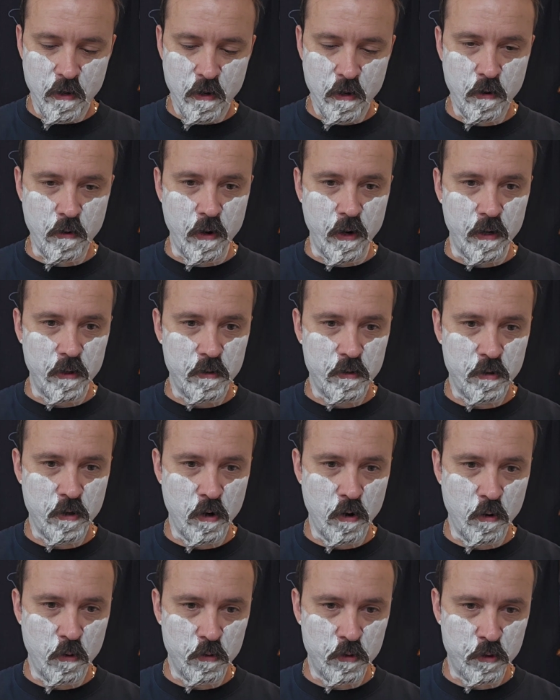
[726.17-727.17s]
All right,
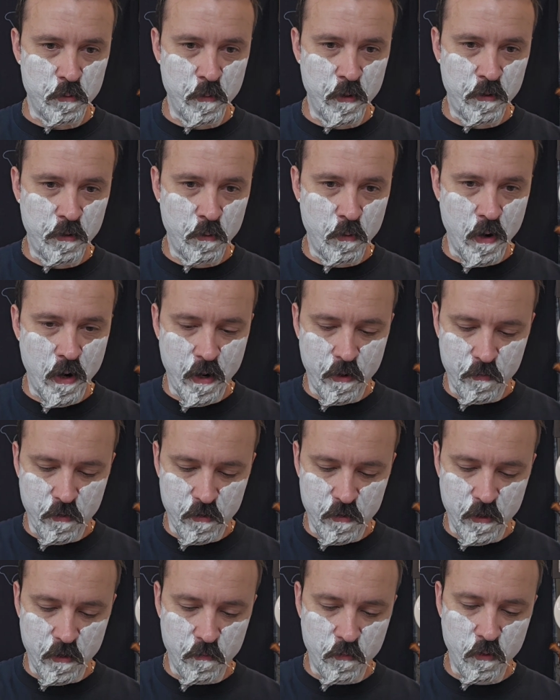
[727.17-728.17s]
so Smith arrived
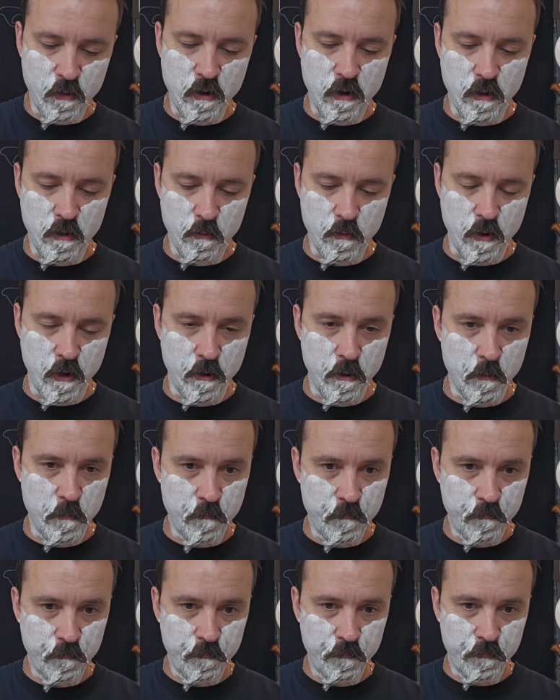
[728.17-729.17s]
in Denver, Colorado
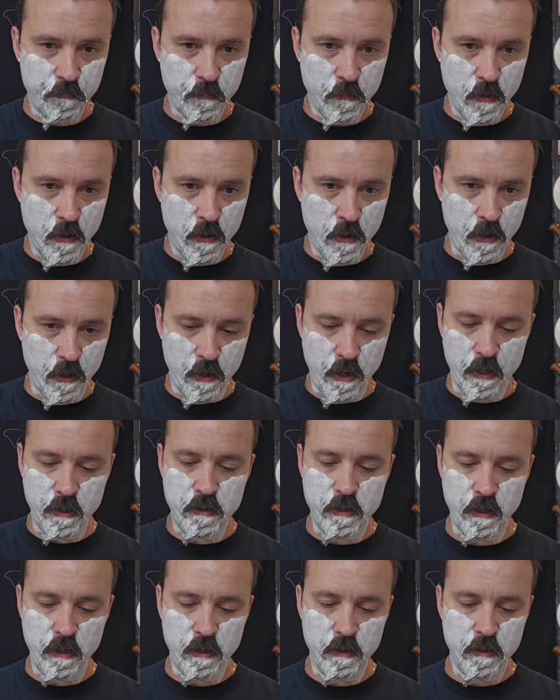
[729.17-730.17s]
in
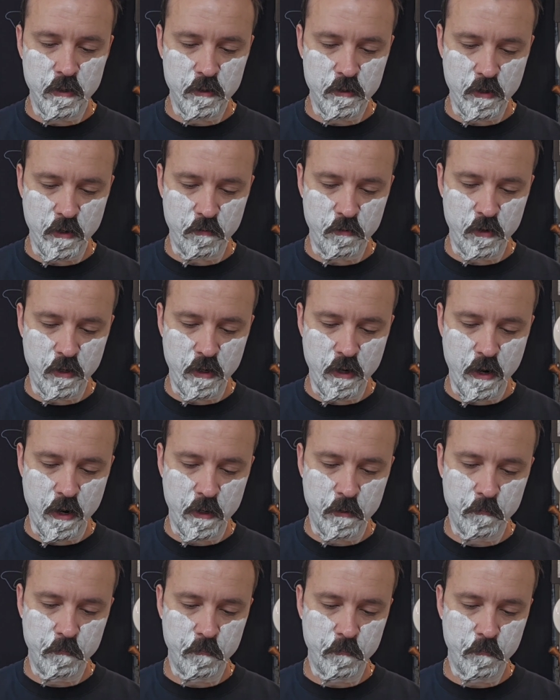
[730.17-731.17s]
1879.